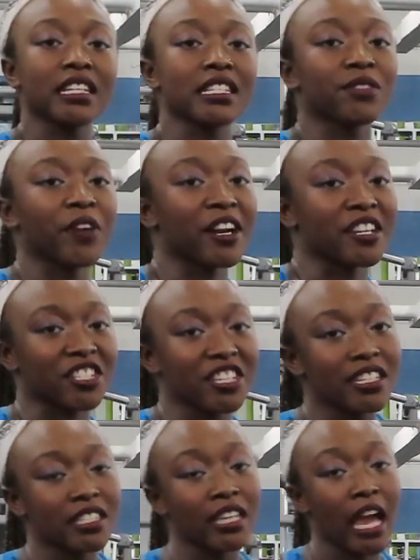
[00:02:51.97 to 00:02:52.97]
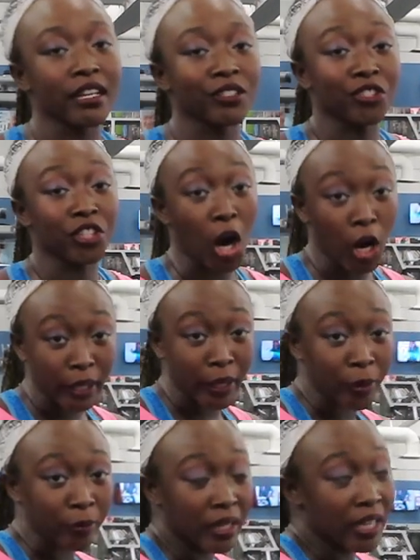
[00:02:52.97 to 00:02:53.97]
things first, you gotta do your cardio.
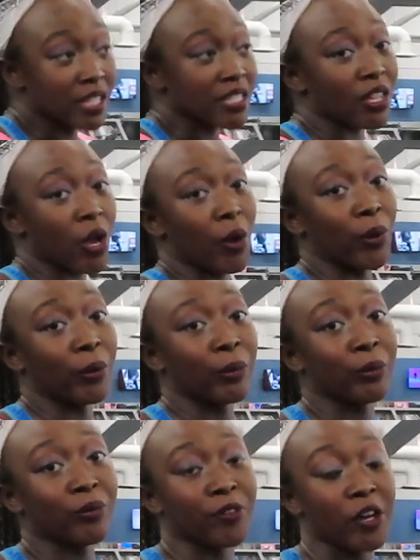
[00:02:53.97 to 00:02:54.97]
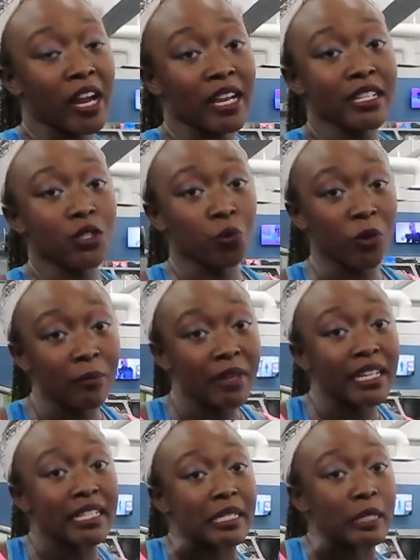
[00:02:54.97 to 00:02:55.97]
So for us
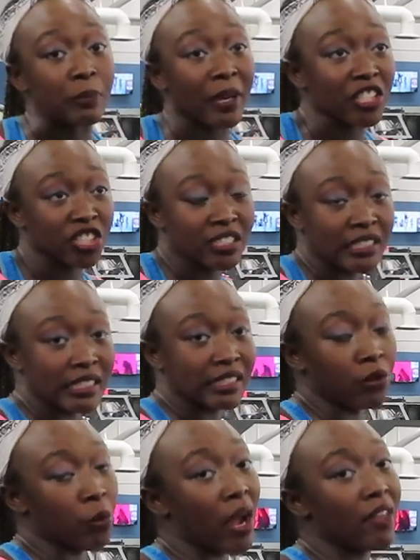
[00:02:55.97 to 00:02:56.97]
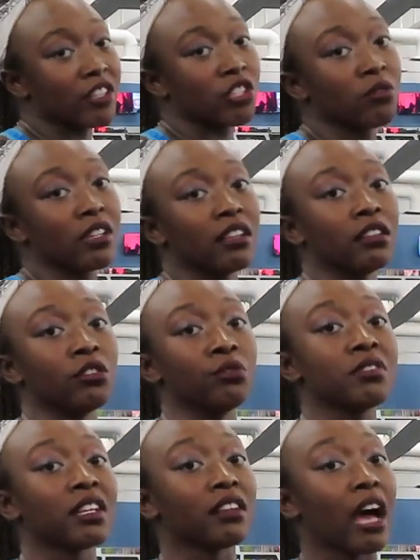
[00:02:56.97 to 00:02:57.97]
women especially, the way that you can
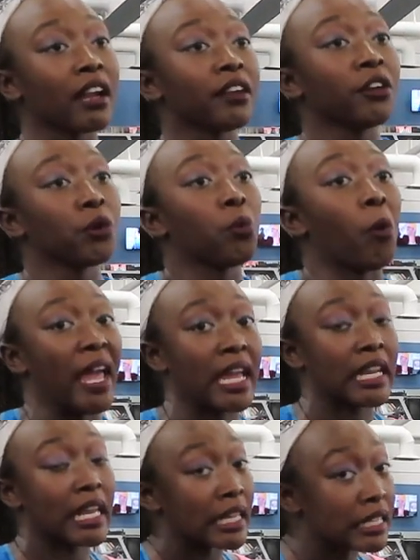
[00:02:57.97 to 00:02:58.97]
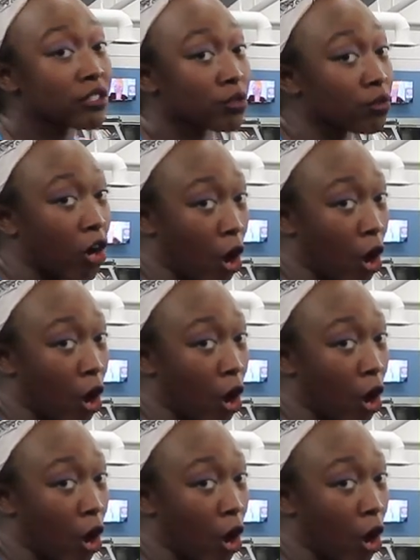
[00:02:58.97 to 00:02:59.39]
lose a lot of your weight is through